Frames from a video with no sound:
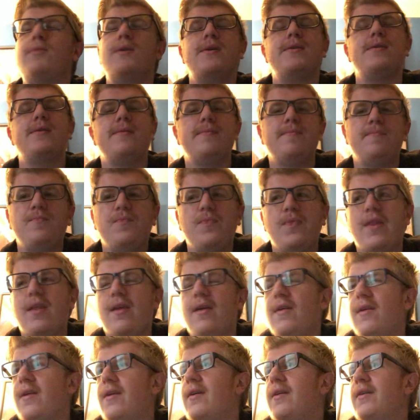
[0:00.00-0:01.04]
but
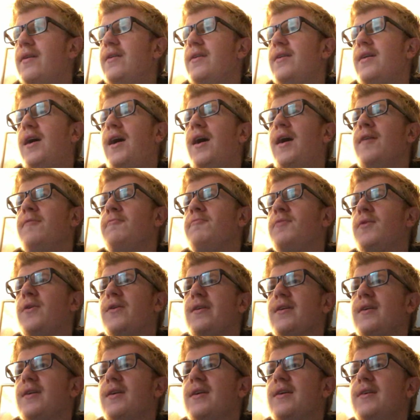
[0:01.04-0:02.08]
I'm
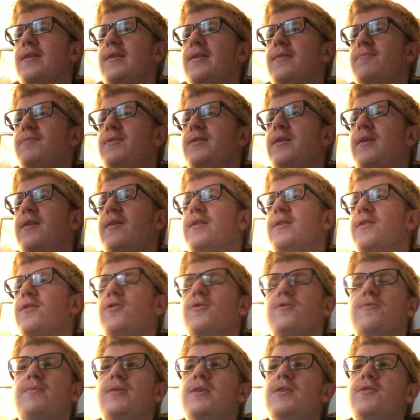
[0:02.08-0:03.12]
probably going to end up selling a
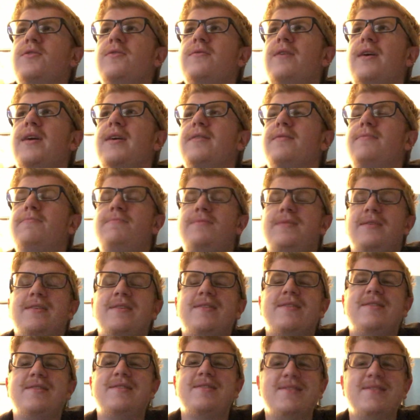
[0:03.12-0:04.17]
whole bunch of items.